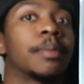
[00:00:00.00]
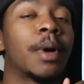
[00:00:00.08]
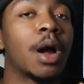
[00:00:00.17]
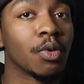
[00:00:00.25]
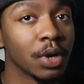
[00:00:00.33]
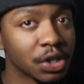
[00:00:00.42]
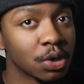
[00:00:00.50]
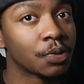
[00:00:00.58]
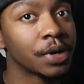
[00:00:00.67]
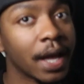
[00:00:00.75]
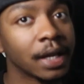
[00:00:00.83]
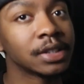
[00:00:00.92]
my
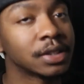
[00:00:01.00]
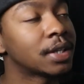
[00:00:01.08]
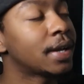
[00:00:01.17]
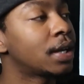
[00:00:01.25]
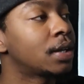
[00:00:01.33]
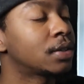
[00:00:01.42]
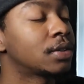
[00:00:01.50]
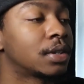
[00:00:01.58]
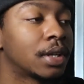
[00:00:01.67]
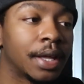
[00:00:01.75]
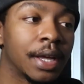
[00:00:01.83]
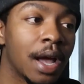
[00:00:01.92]
original reaction to that,
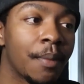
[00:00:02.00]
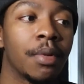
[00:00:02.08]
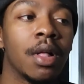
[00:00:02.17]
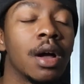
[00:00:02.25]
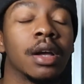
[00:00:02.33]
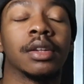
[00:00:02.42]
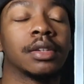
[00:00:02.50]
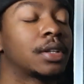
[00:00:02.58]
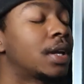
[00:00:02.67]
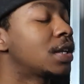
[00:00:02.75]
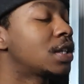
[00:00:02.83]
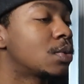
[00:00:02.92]
it got blocked.
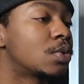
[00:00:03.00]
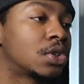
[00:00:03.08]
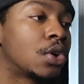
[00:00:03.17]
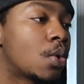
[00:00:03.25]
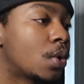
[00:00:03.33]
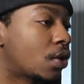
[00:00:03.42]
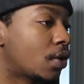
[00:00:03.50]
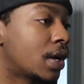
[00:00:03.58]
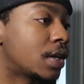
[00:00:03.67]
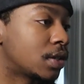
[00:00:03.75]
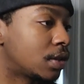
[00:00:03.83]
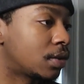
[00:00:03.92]
That shit was going
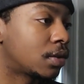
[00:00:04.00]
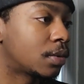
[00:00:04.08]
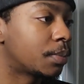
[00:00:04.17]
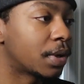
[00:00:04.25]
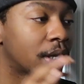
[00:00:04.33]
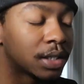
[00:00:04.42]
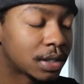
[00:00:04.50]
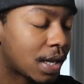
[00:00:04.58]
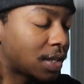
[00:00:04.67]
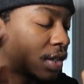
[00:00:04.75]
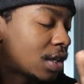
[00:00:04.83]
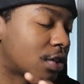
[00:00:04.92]
crazy. But
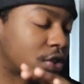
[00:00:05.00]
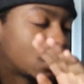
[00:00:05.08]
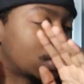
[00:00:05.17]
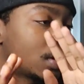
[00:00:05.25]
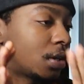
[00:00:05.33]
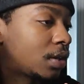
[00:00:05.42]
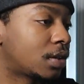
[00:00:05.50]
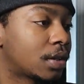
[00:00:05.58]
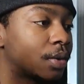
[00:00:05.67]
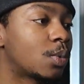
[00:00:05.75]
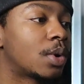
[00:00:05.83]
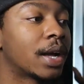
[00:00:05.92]
that's another story
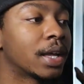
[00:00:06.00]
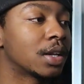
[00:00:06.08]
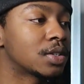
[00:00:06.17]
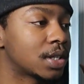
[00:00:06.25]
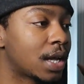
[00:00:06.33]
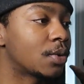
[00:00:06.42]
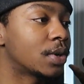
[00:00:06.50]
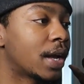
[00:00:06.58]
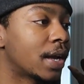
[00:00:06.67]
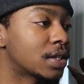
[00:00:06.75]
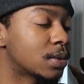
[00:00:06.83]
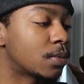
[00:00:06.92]
when I get into that
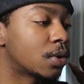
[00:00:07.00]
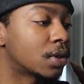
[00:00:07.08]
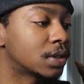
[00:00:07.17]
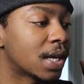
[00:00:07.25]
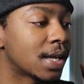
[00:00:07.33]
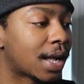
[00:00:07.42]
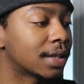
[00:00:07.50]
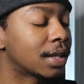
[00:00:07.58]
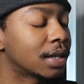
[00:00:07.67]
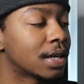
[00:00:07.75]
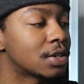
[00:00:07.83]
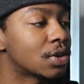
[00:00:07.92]
reaction, bro, because I
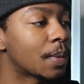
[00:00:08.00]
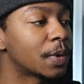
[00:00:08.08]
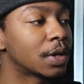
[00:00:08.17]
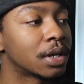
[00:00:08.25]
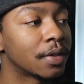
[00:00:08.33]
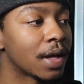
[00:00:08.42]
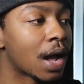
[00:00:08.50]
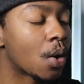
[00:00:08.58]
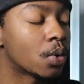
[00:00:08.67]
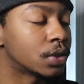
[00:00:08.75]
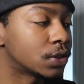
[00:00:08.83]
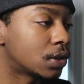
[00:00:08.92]
think that dropped in another hour
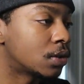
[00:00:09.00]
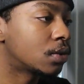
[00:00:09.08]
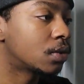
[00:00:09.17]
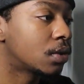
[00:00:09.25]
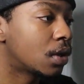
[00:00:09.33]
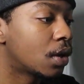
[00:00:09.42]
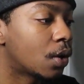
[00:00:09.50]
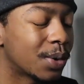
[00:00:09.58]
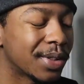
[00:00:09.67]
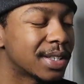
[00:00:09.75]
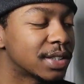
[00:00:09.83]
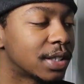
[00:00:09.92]
or so,
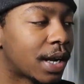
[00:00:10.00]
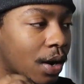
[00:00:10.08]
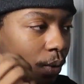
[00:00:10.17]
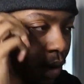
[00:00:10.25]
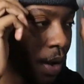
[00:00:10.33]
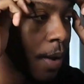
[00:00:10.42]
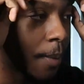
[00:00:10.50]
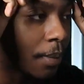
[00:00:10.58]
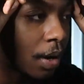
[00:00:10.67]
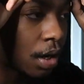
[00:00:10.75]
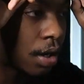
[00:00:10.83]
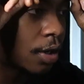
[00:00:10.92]
or less than an hour.
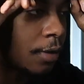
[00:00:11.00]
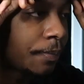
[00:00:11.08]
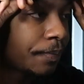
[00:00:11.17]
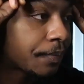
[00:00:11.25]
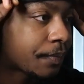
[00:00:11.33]
But